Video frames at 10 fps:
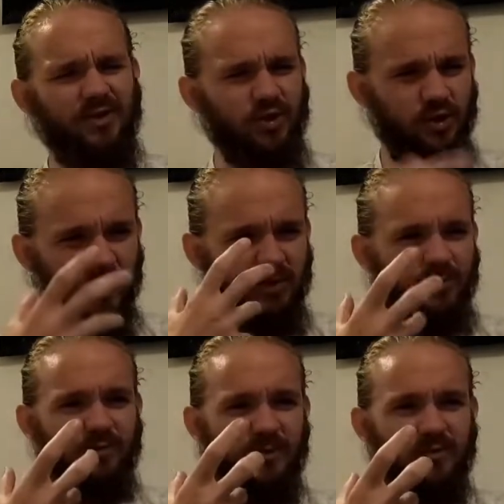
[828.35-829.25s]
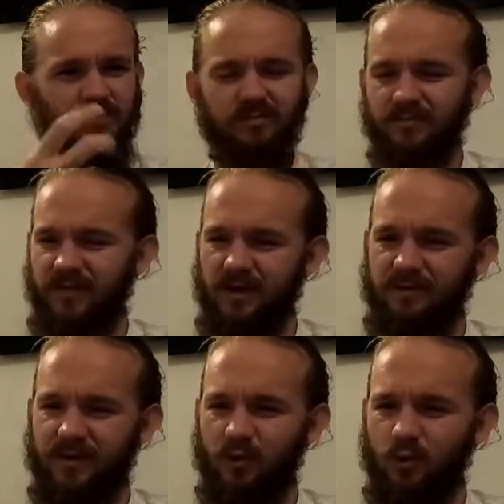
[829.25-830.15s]
It just strikes me as being very,
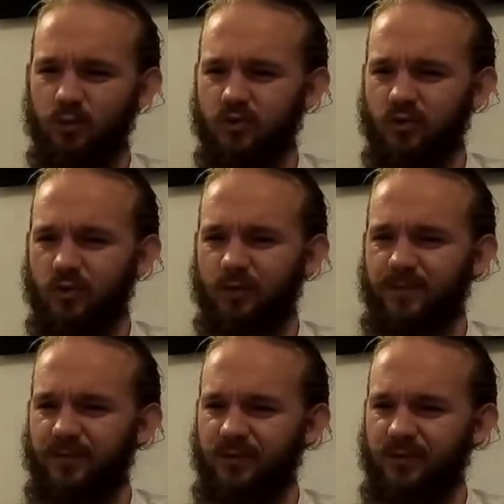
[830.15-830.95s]
very old school.